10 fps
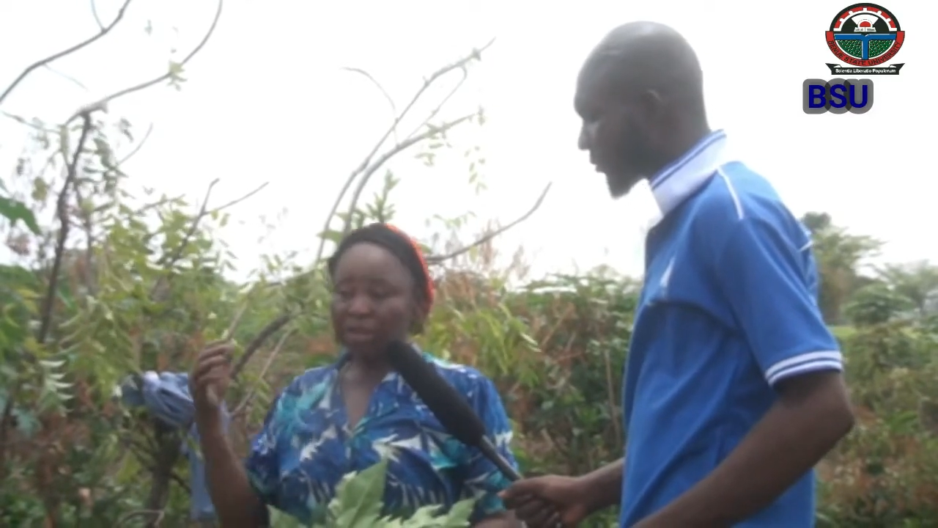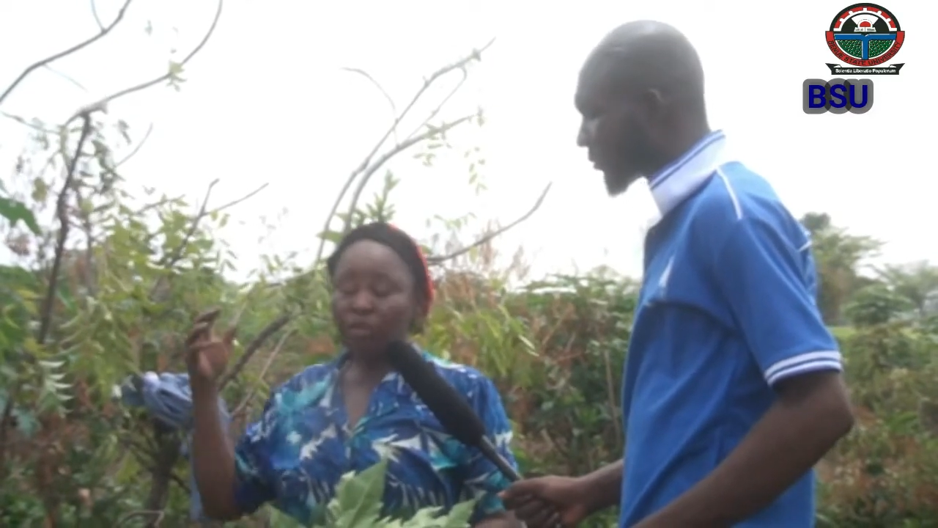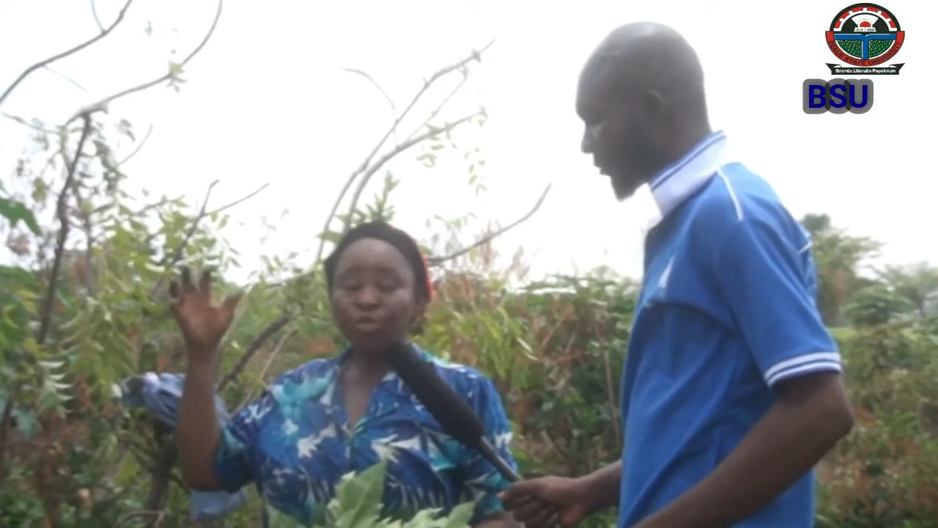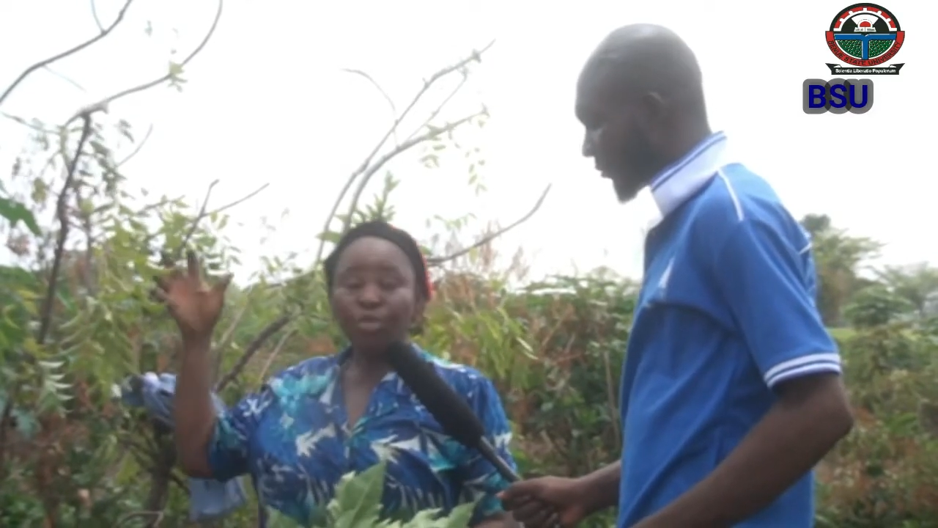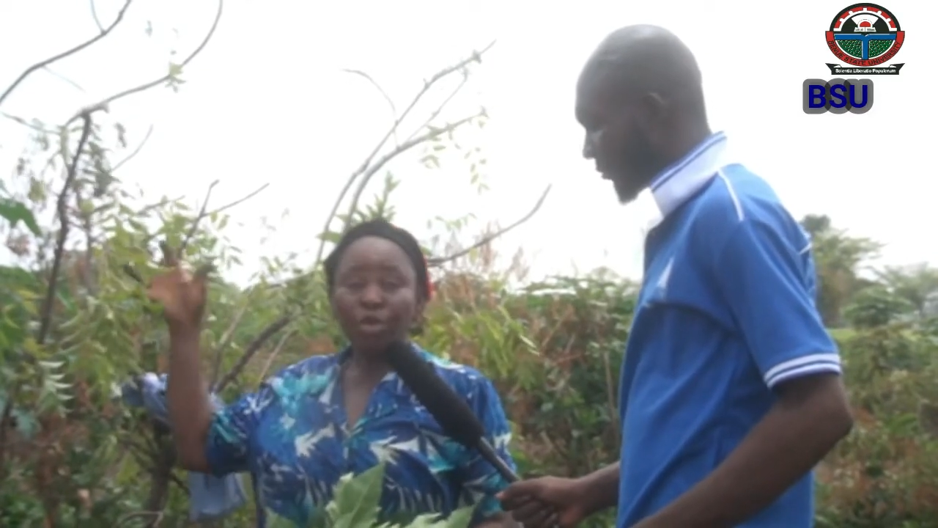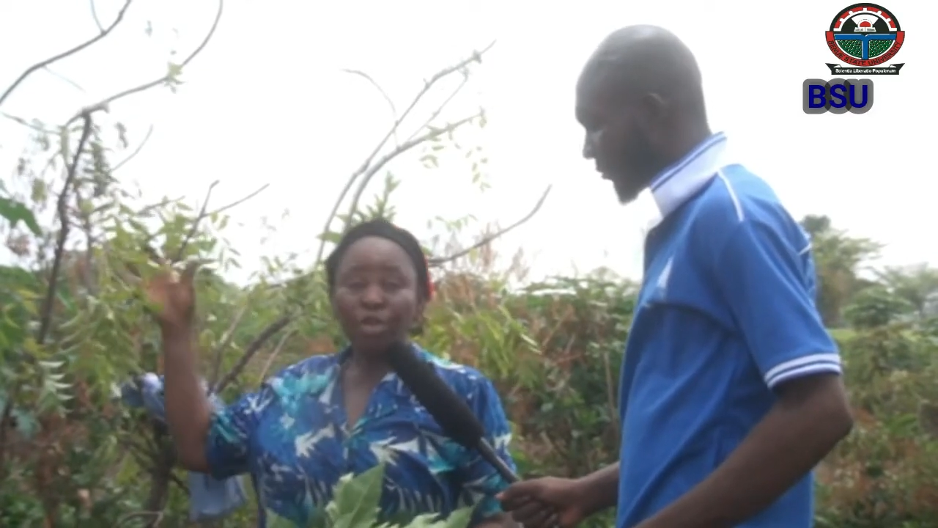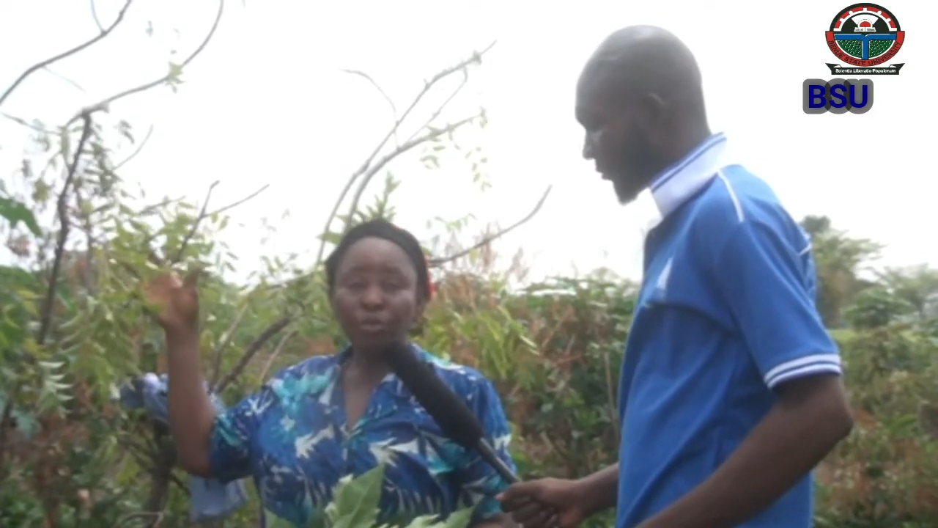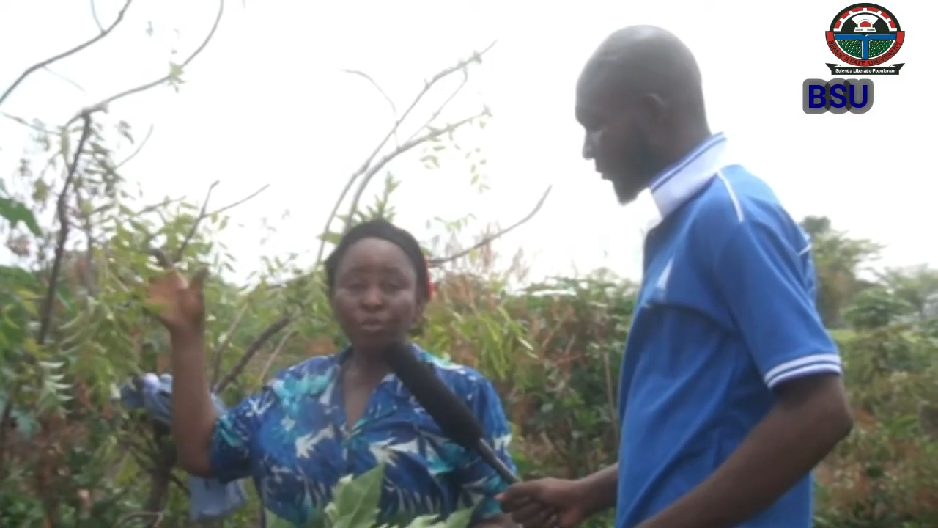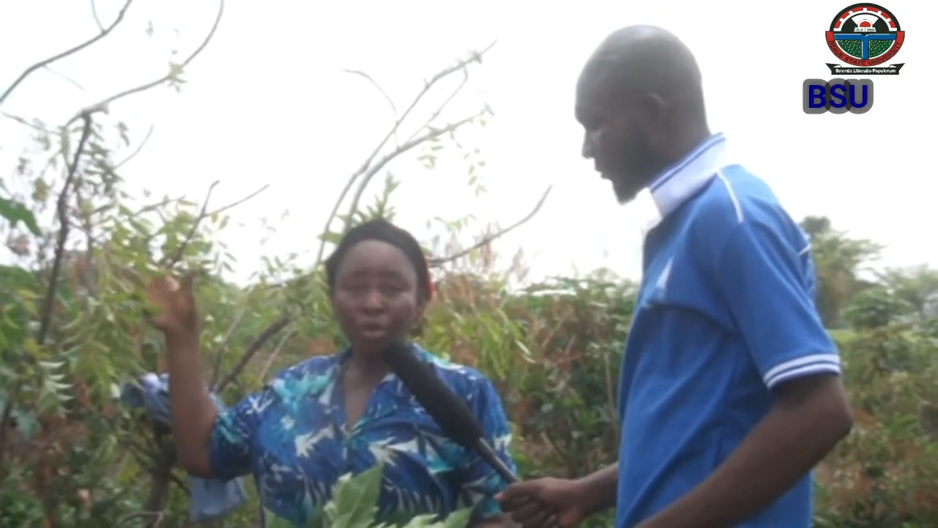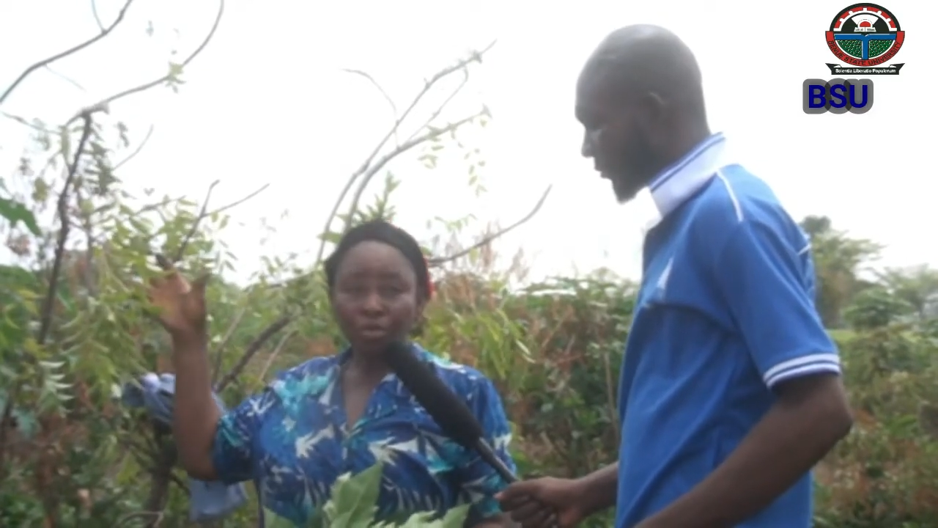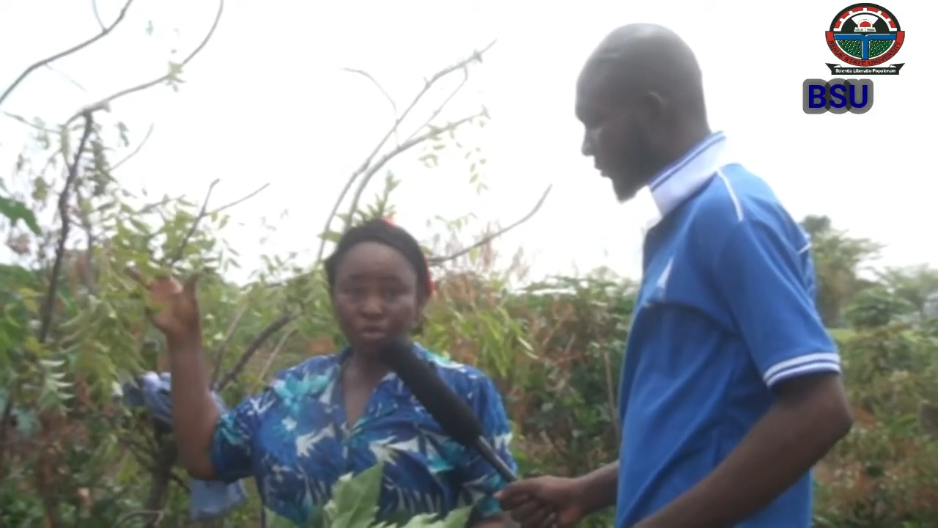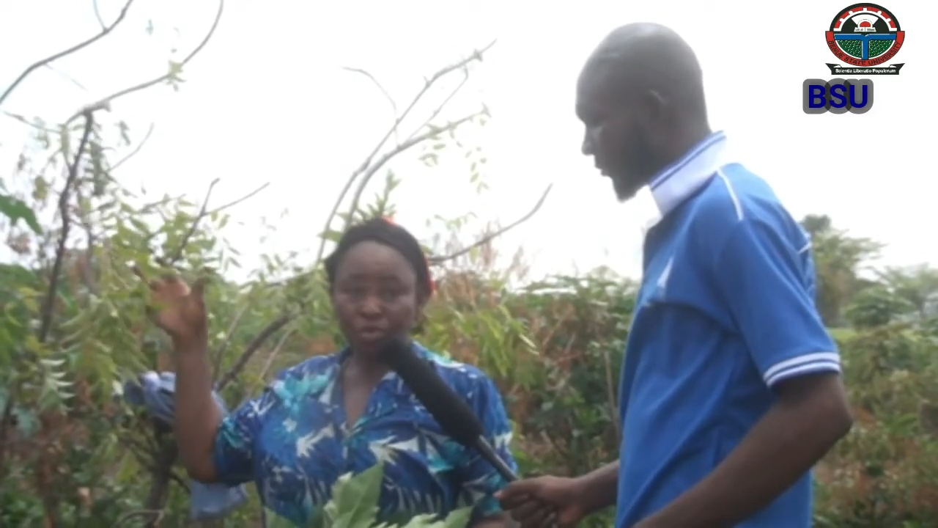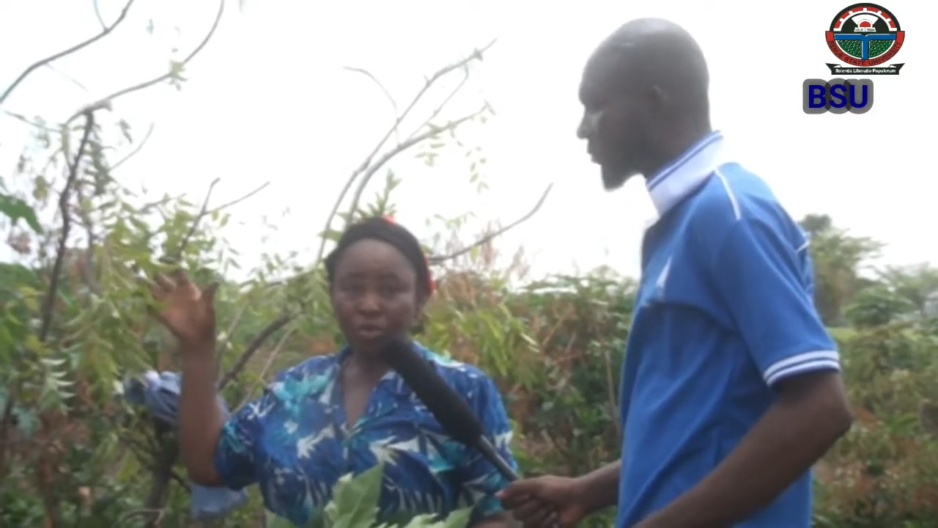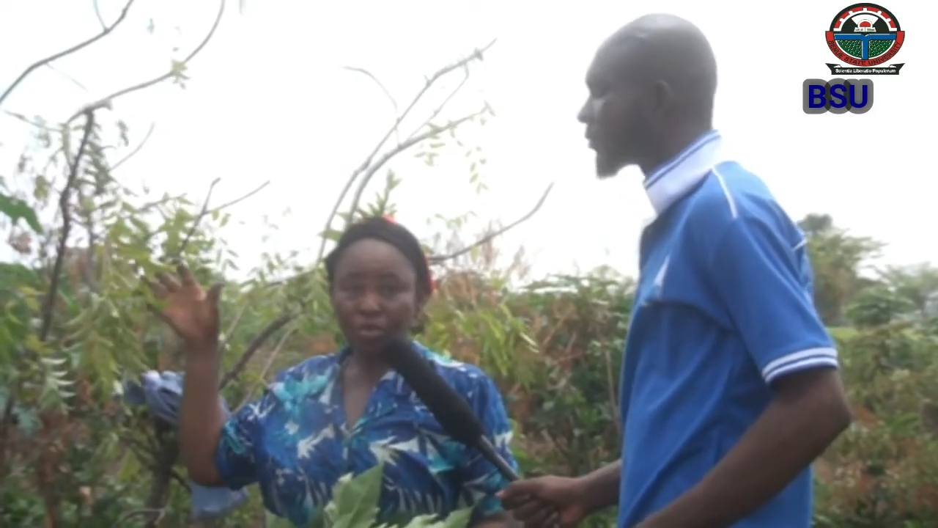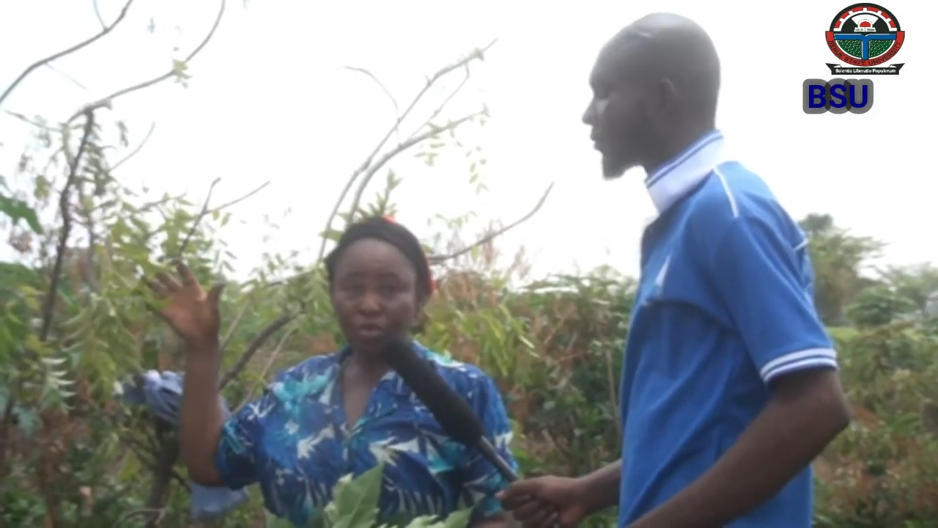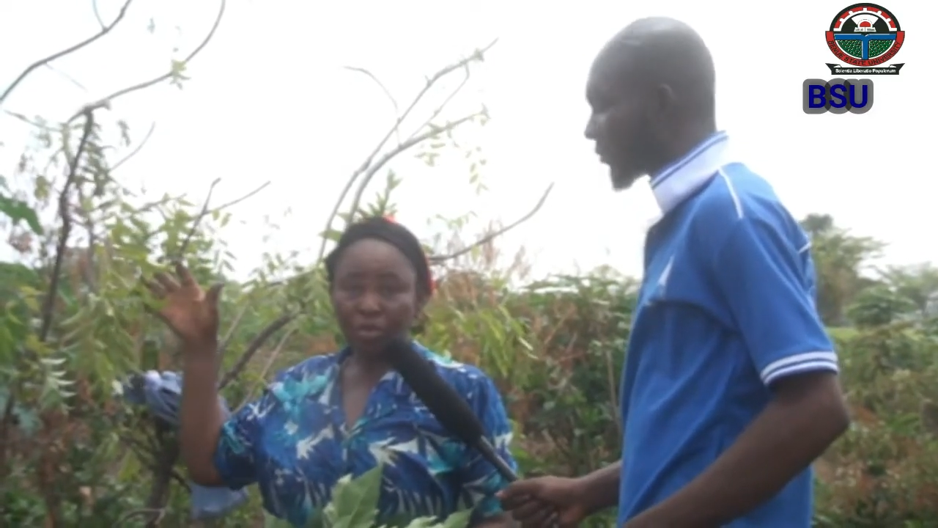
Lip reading: it will produce